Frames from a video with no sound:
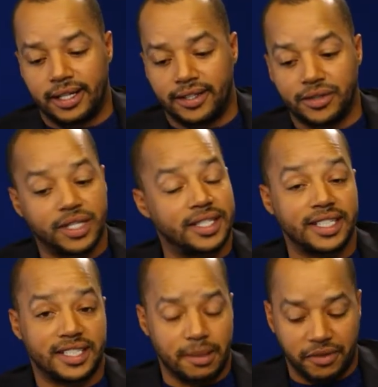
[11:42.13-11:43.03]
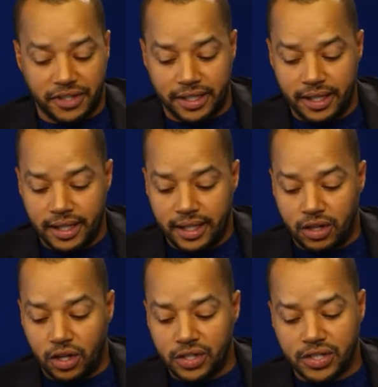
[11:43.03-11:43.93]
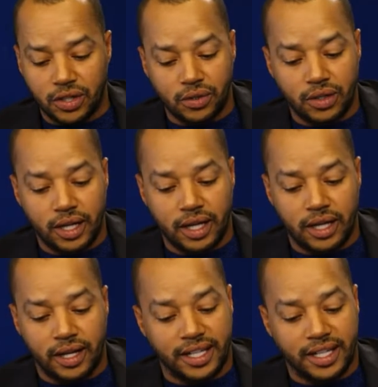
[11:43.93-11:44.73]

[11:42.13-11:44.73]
you can see some of it. Also, I